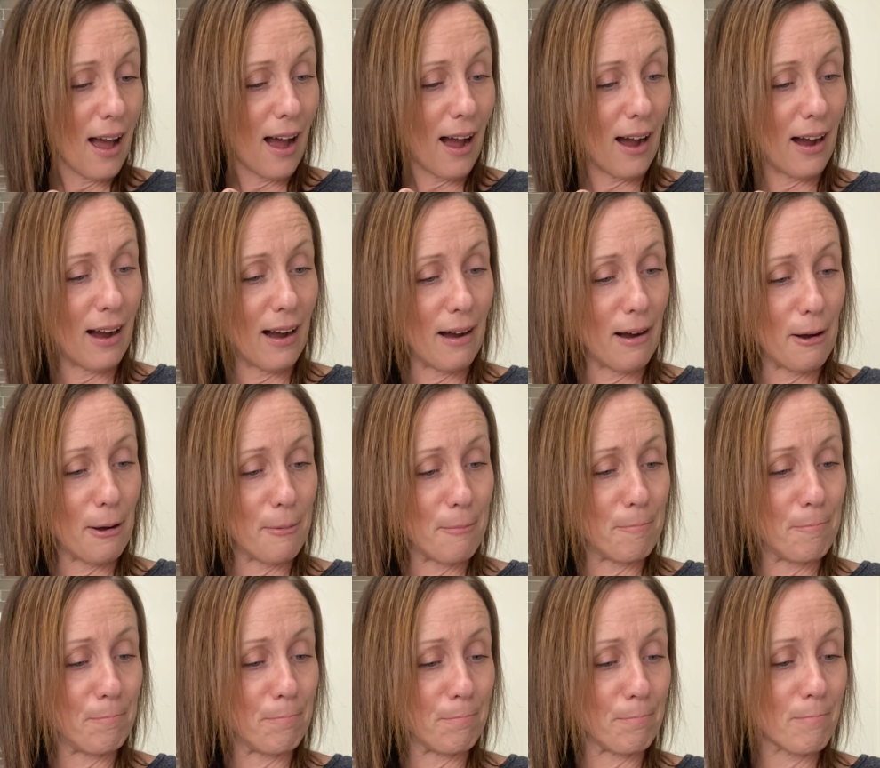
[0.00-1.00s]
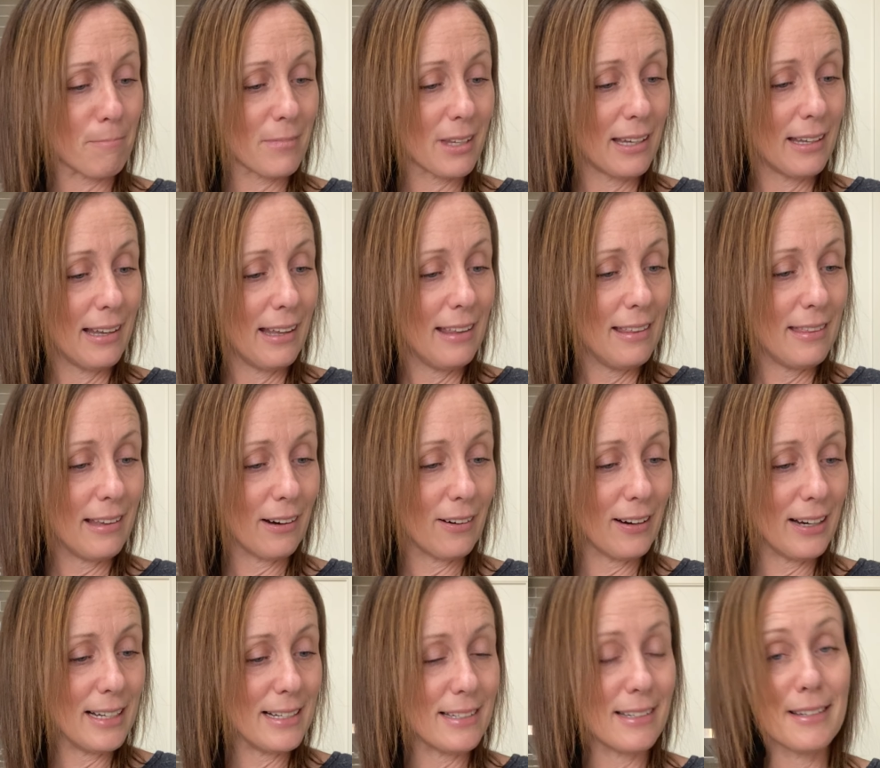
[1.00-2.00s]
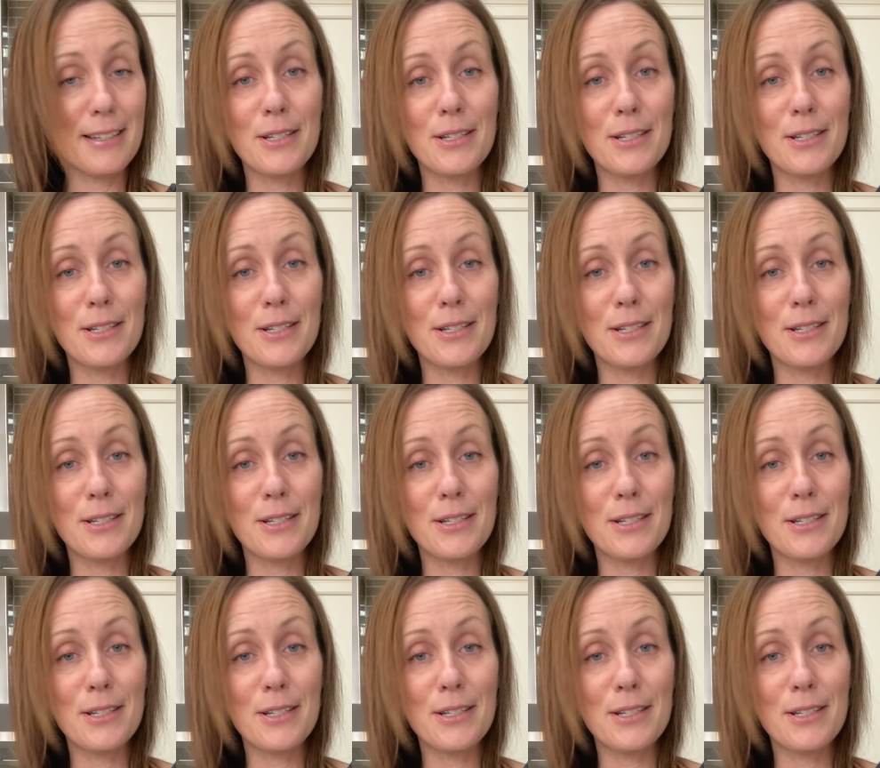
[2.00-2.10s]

There is a